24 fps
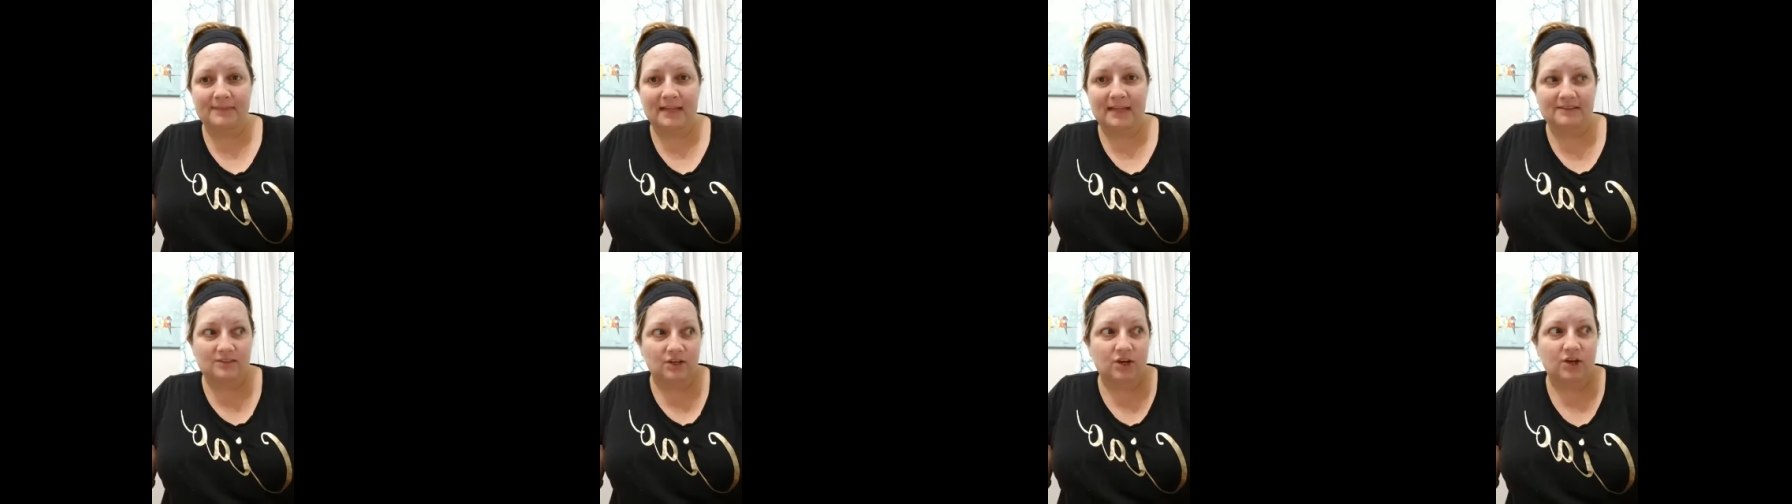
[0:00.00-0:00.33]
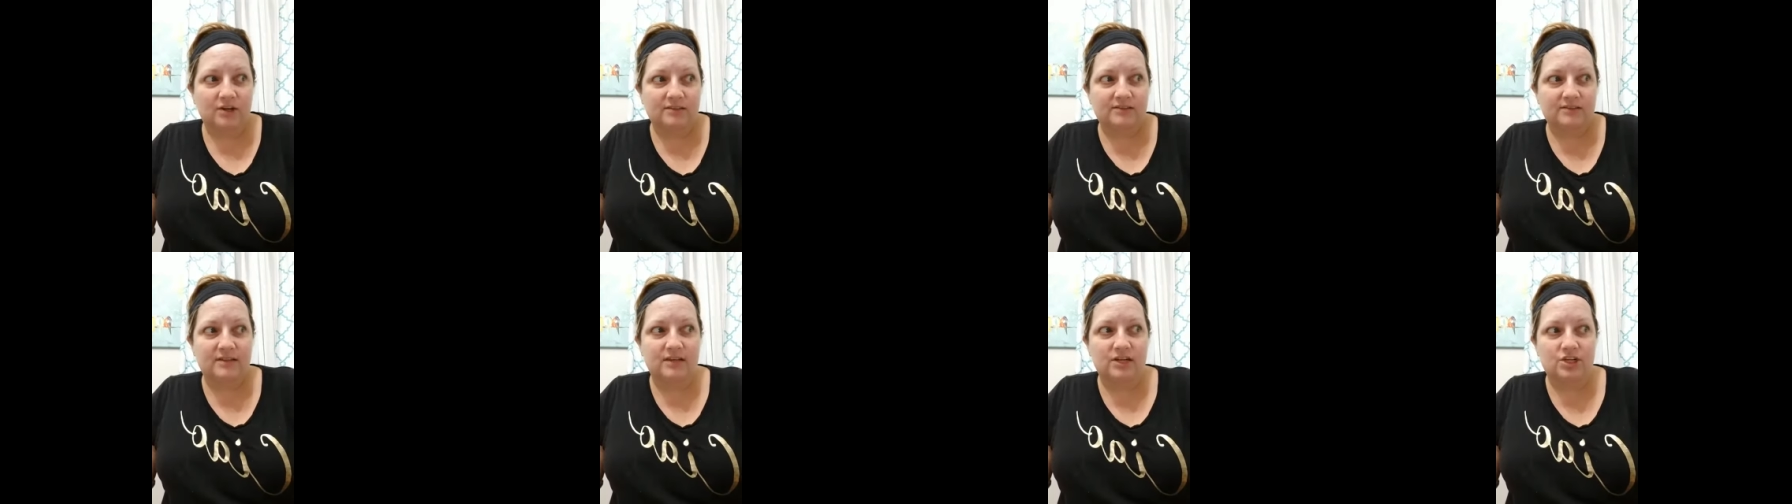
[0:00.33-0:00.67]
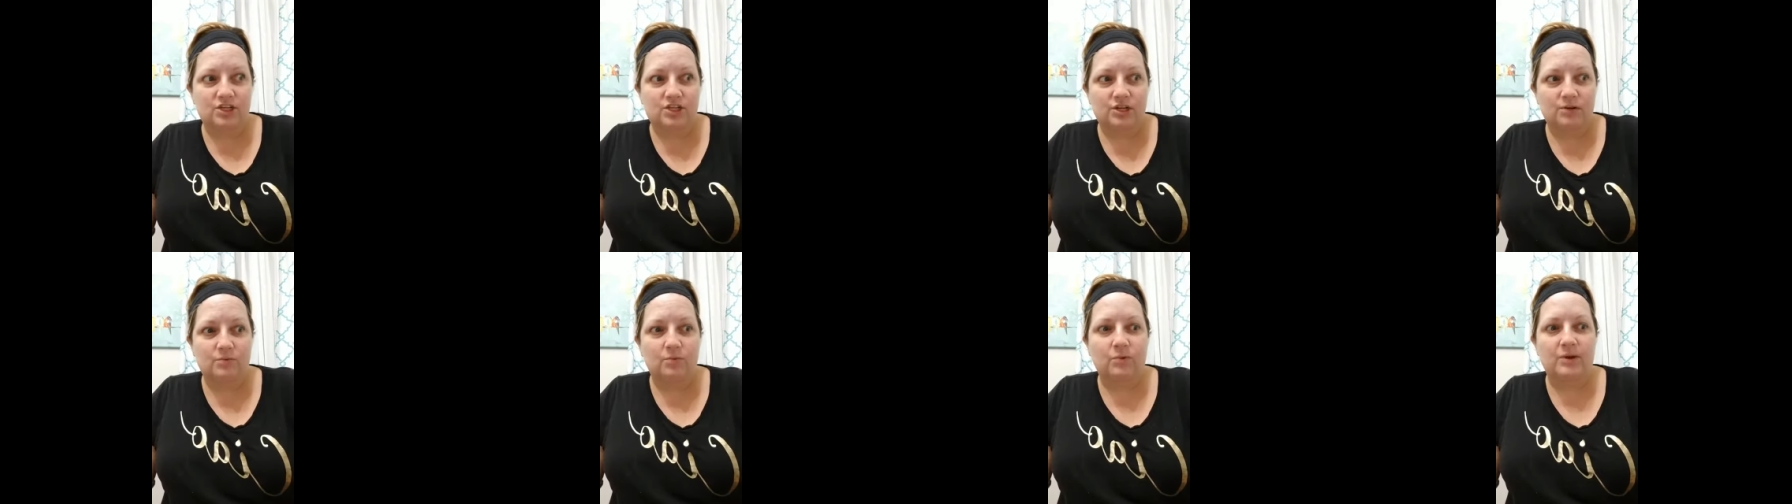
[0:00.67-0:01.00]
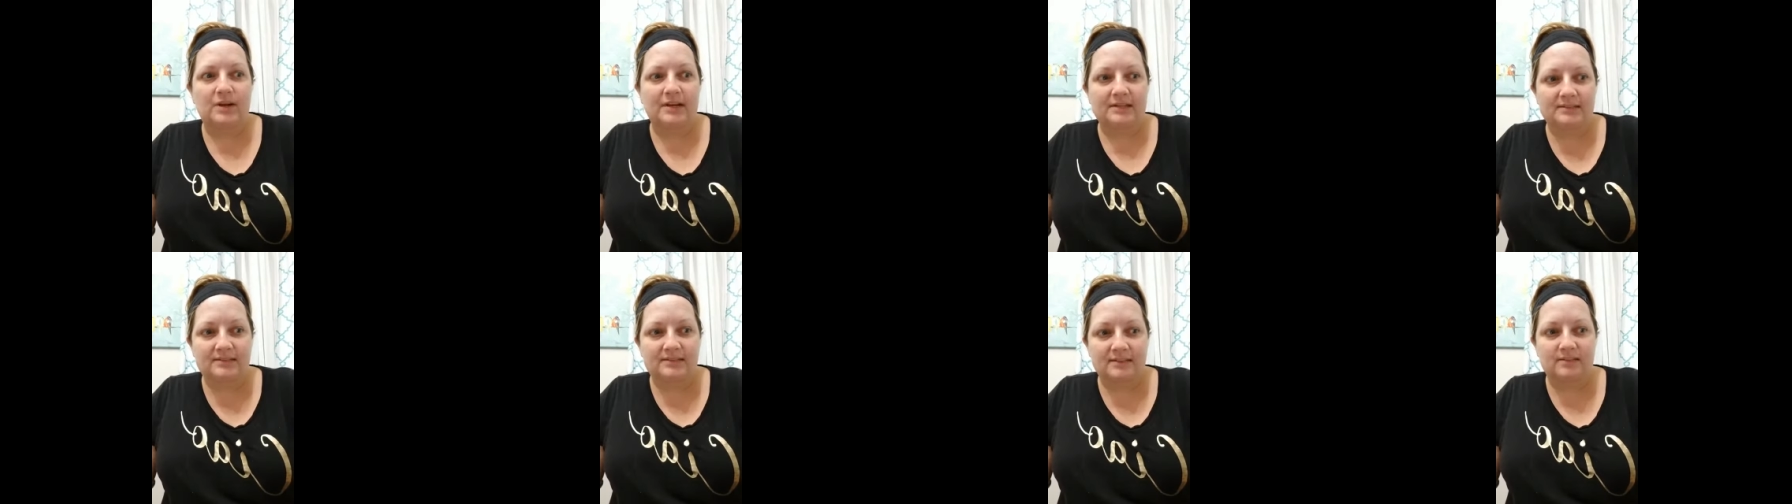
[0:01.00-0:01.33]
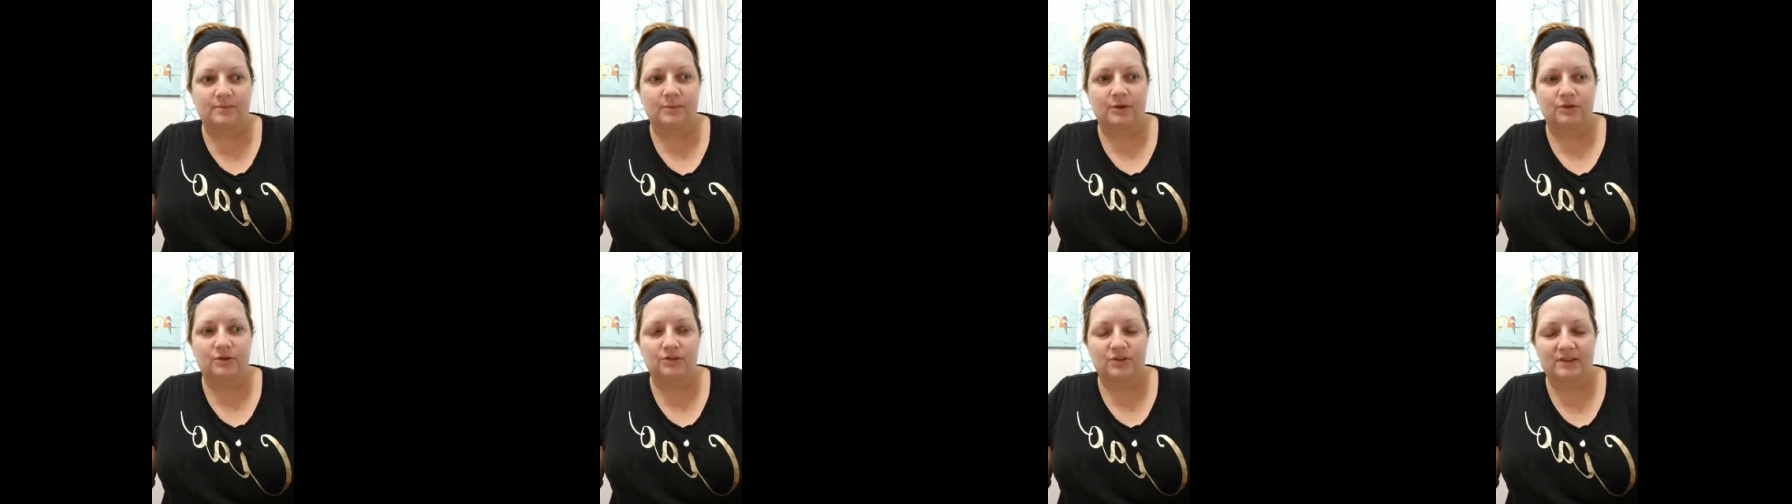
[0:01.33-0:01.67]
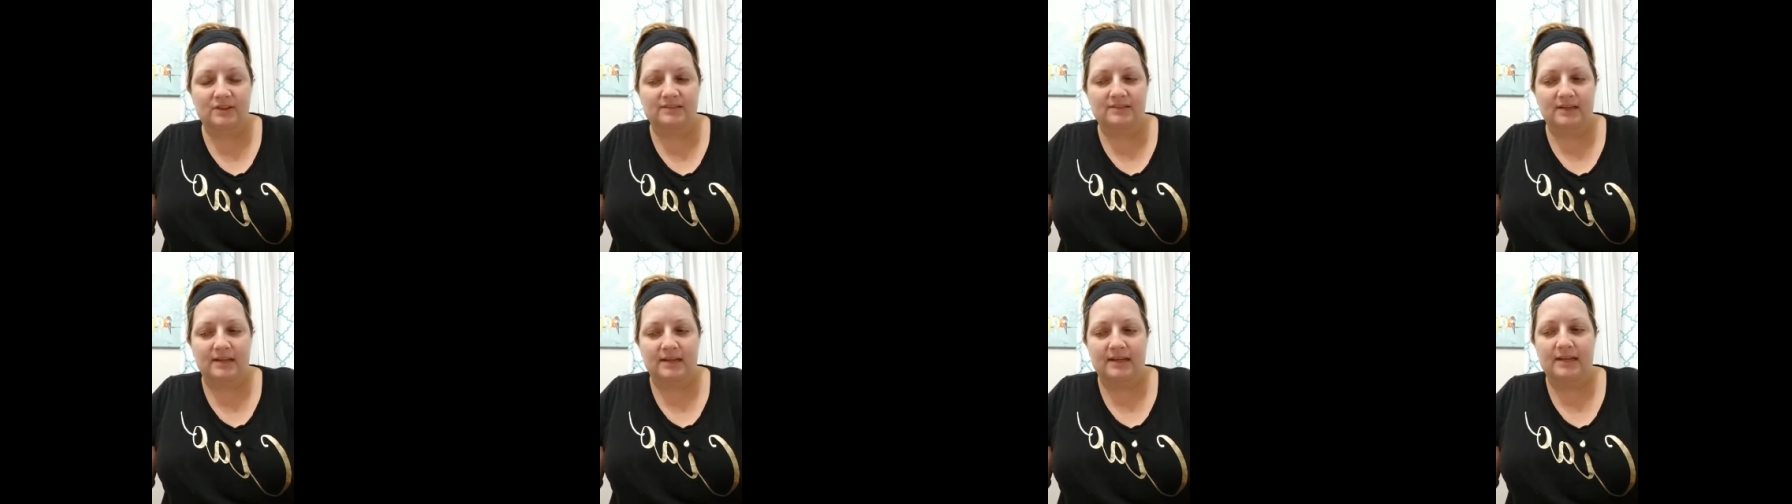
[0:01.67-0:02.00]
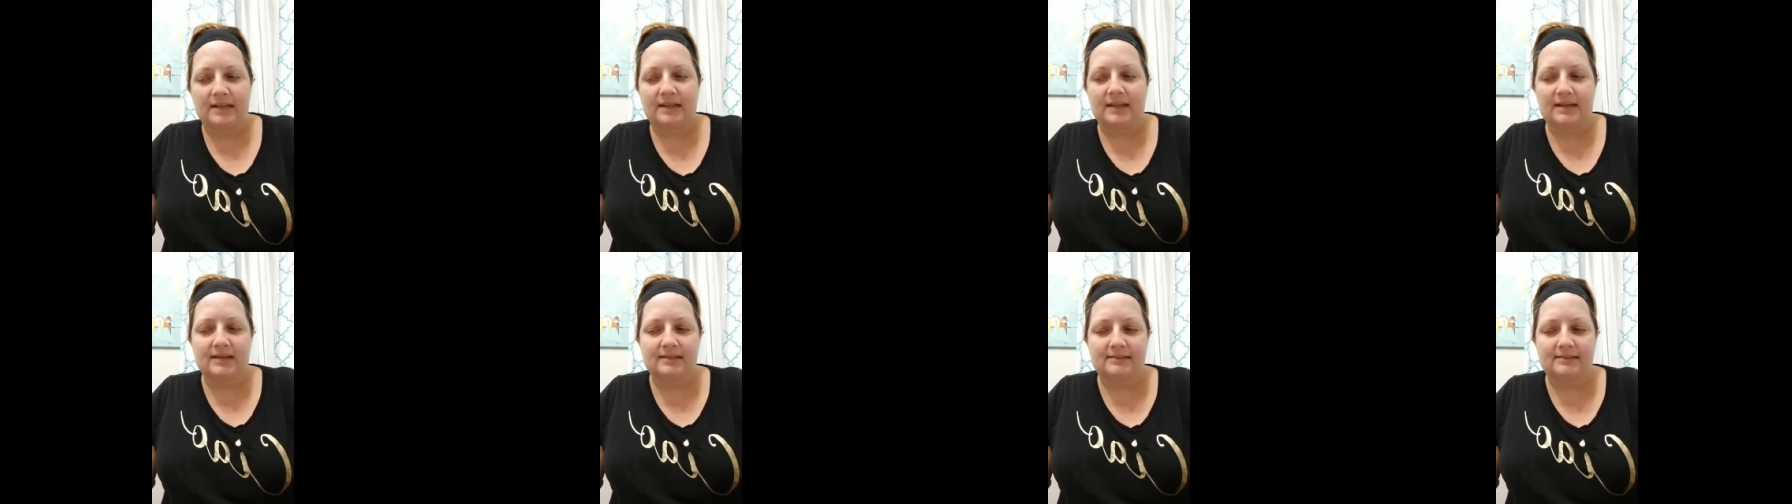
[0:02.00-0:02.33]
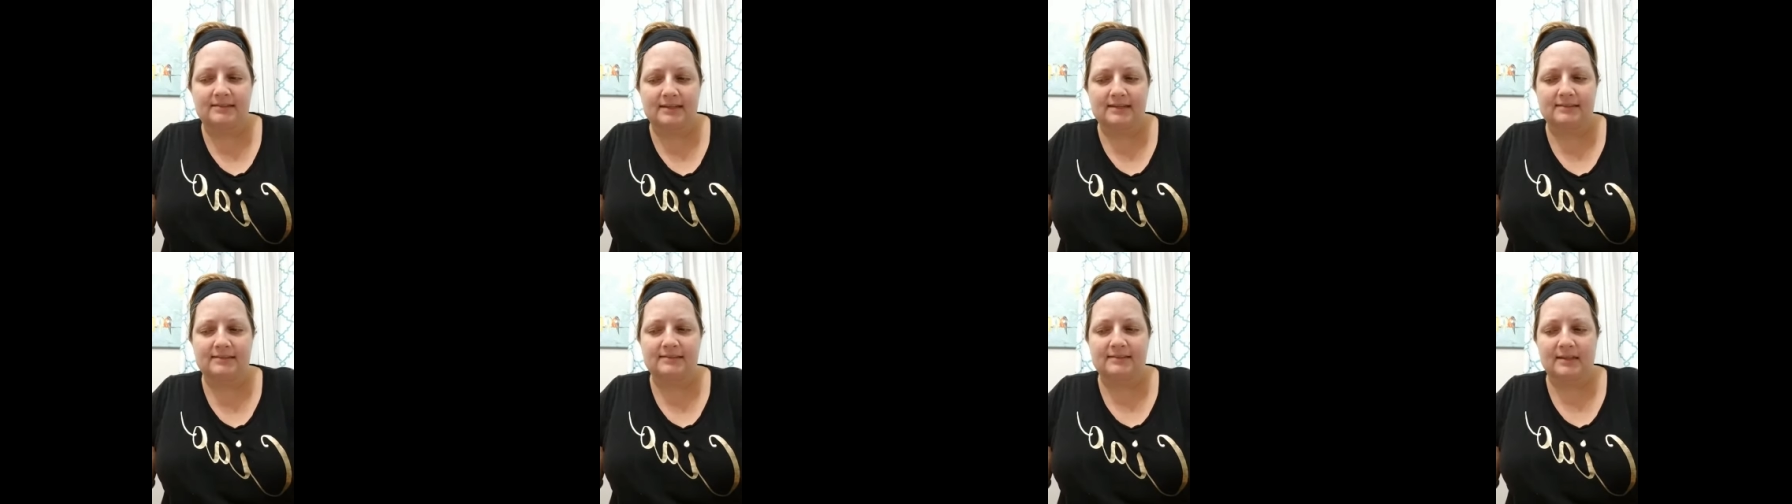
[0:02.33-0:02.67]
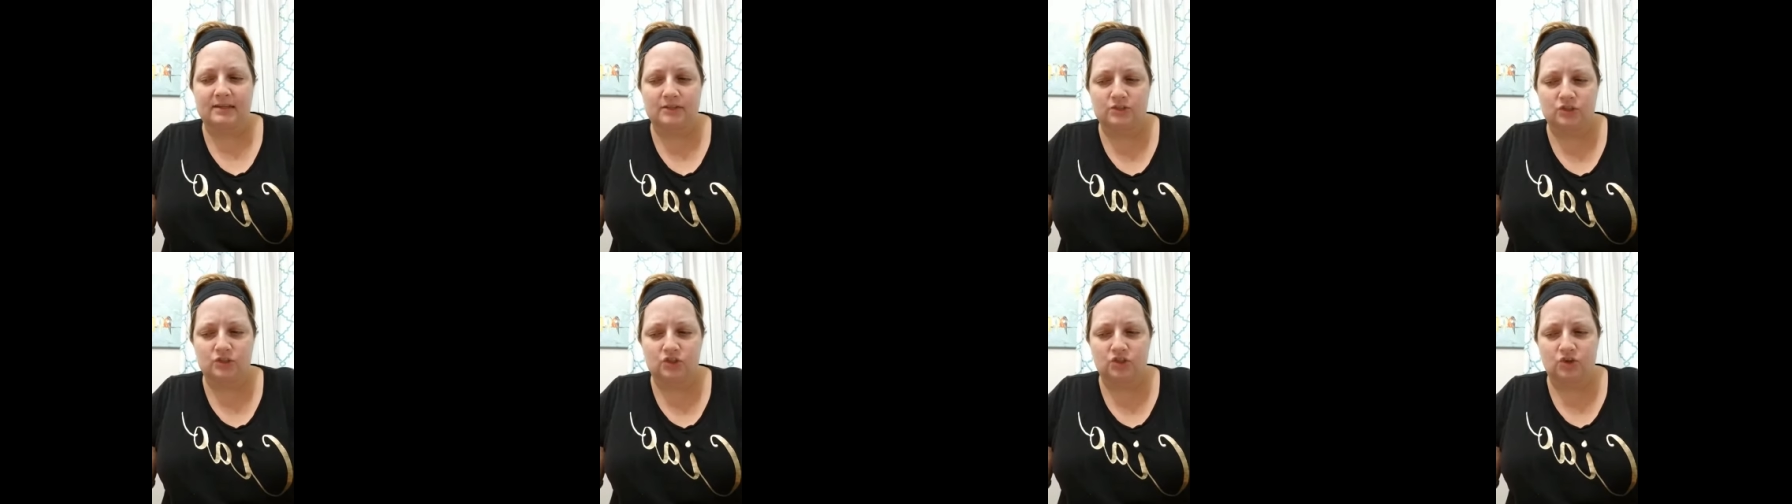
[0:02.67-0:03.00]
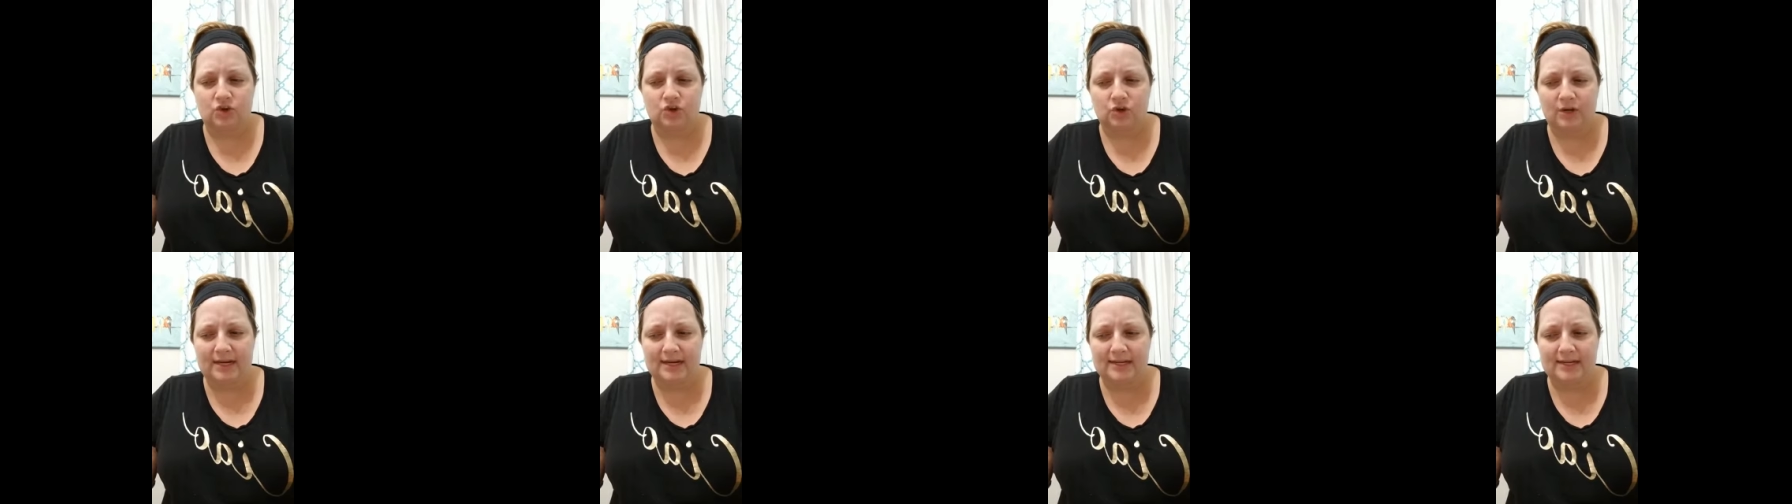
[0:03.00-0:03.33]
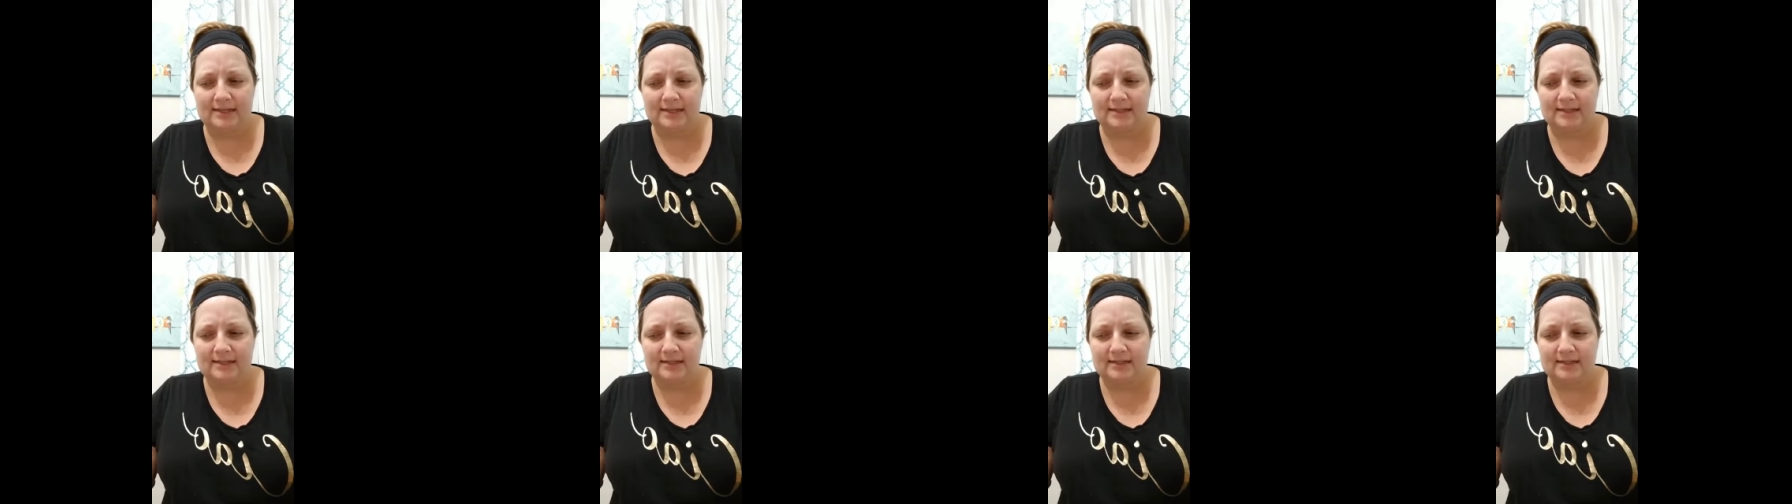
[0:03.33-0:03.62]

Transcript: It's a carcinogen when it's exposed to the sun, yet as a sunscreen.